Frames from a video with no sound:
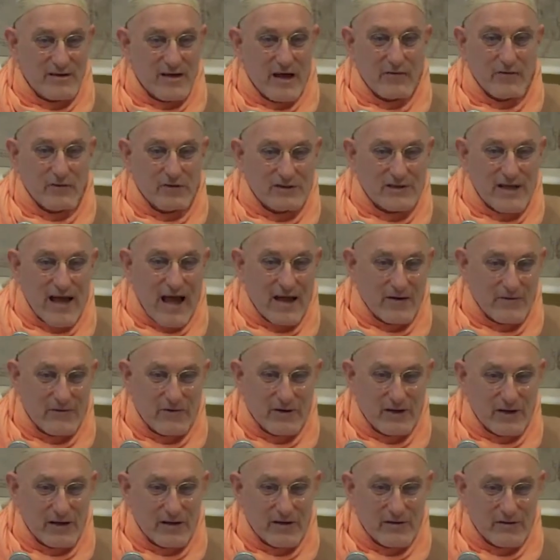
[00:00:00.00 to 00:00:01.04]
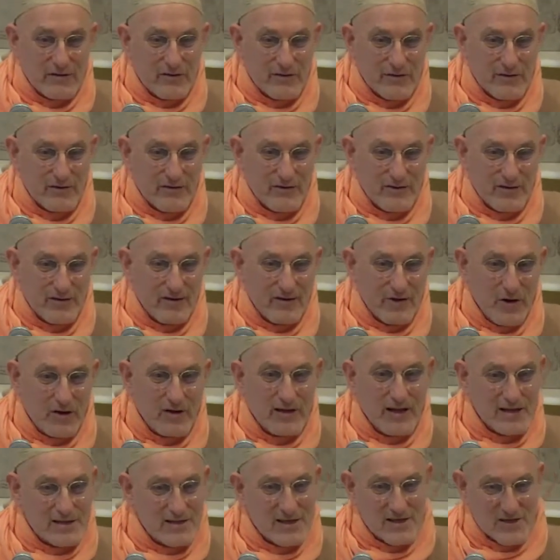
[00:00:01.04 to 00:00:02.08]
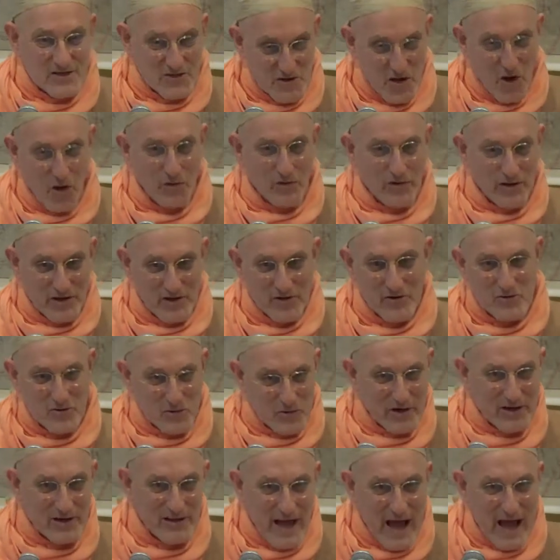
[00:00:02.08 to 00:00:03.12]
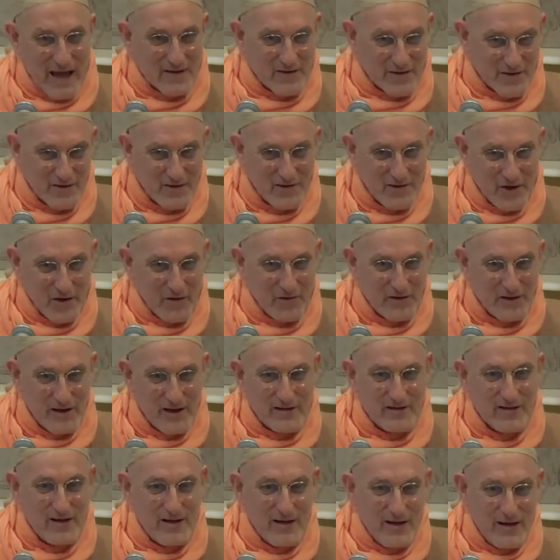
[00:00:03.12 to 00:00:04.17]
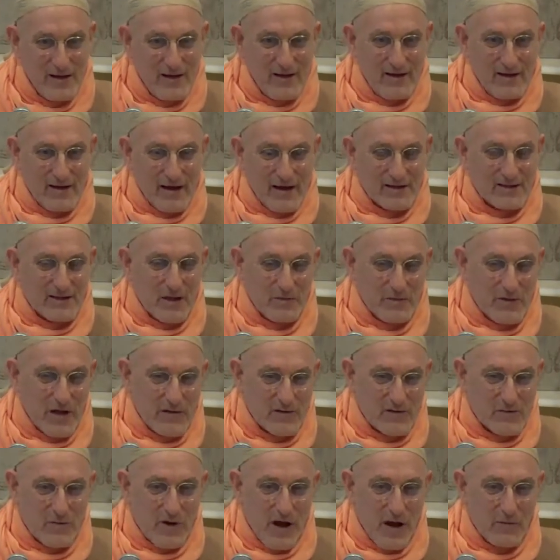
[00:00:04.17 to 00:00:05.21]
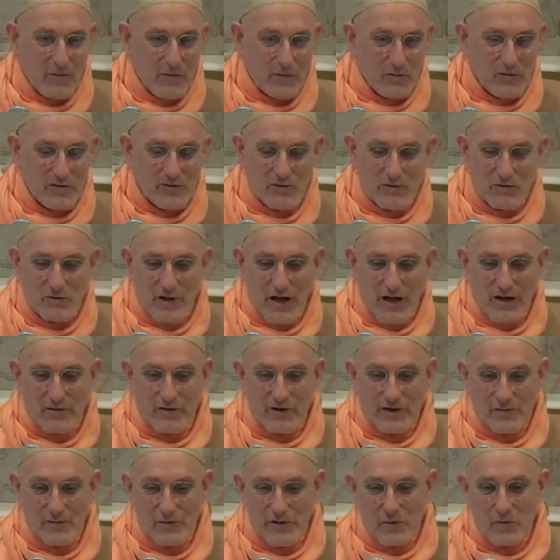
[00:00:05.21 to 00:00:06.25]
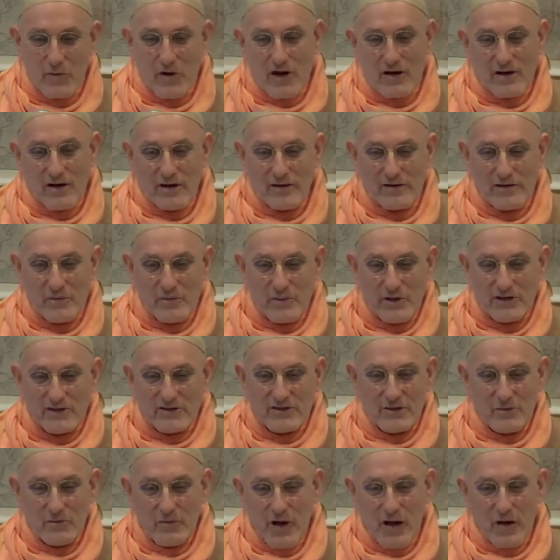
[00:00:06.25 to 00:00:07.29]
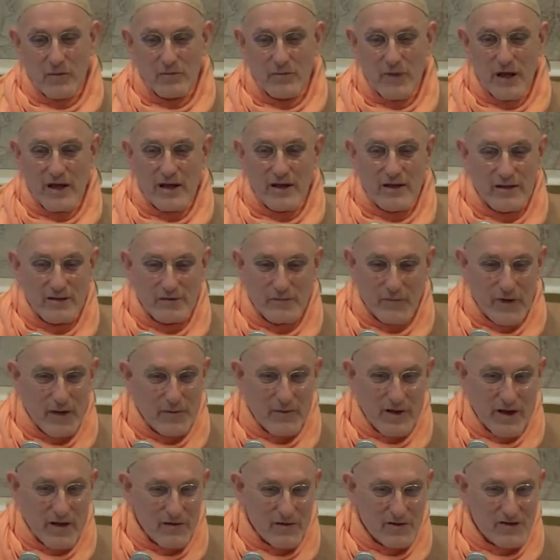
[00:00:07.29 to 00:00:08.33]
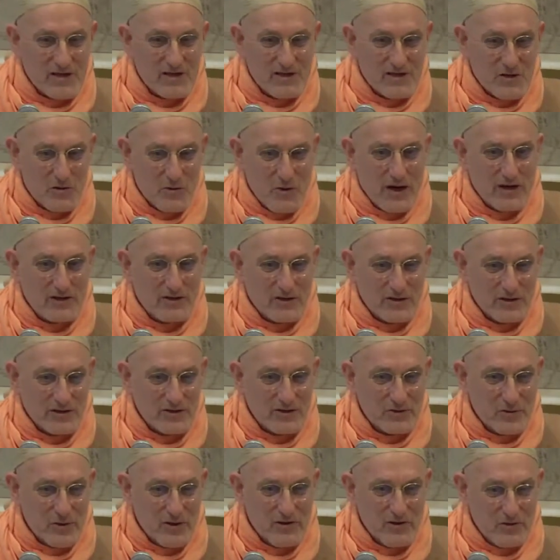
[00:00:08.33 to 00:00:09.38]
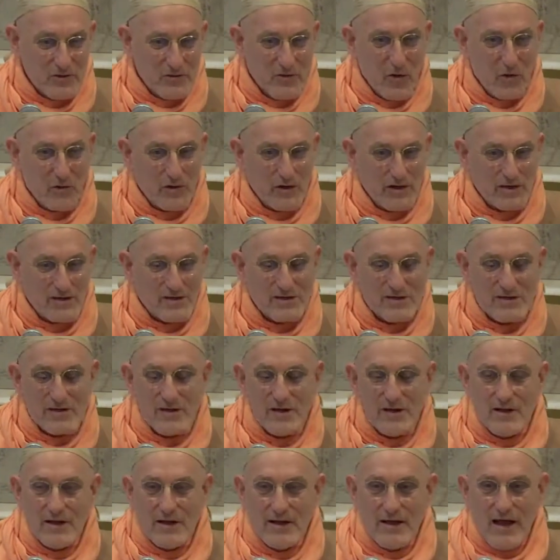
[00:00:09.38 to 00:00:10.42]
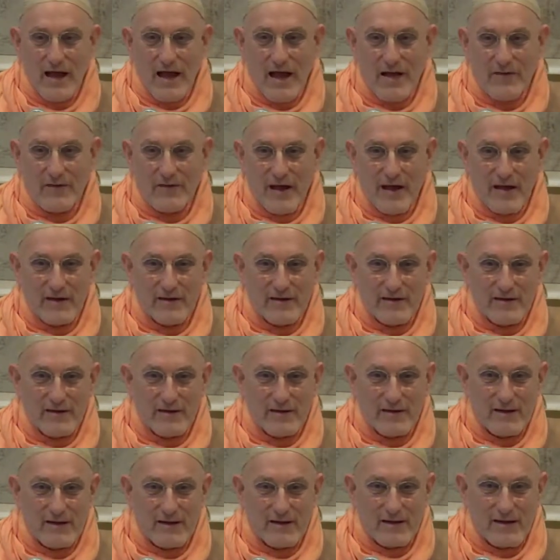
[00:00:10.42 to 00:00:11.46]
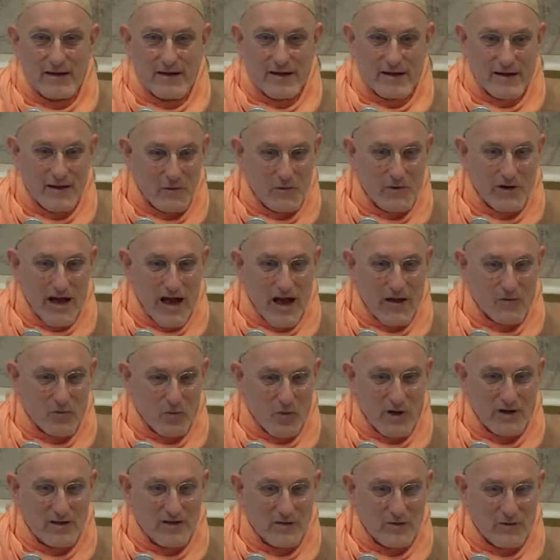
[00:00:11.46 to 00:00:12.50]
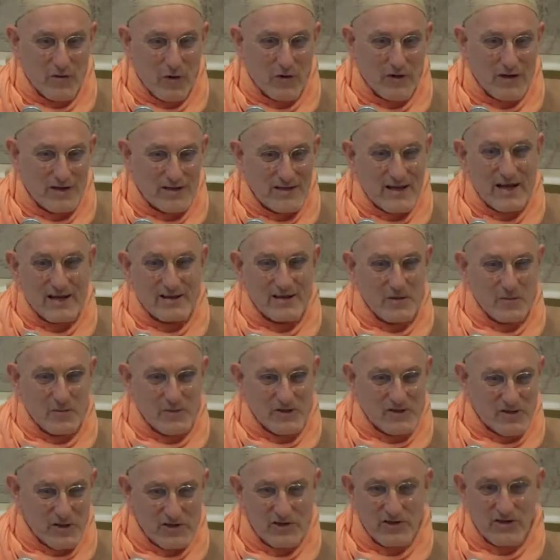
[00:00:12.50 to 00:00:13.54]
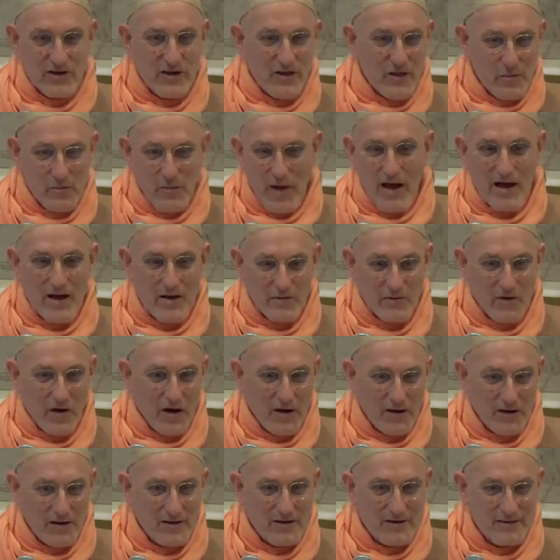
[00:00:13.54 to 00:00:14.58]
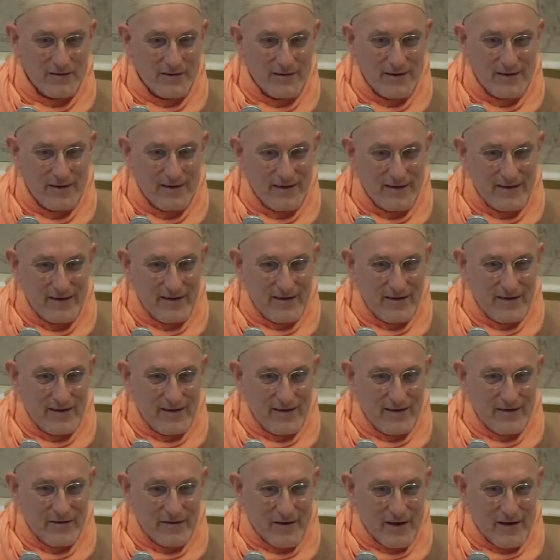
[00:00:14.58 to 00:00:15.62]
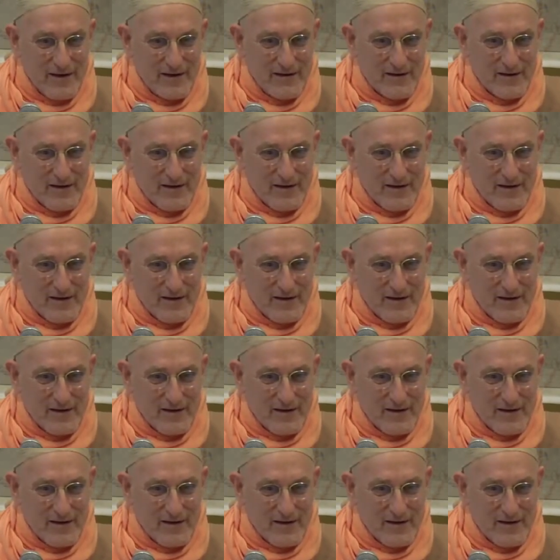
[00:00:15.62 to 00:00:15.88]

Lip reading: taking the aspect of the devil's advocate, you know, unless it's known that you're doing that, you know, and then, like sometimes Prabhupada would do that when he'd be walking on the beach in Bombay, maybe other situations with the devotees. And then he would have one devotee take the position of the Mayavadi,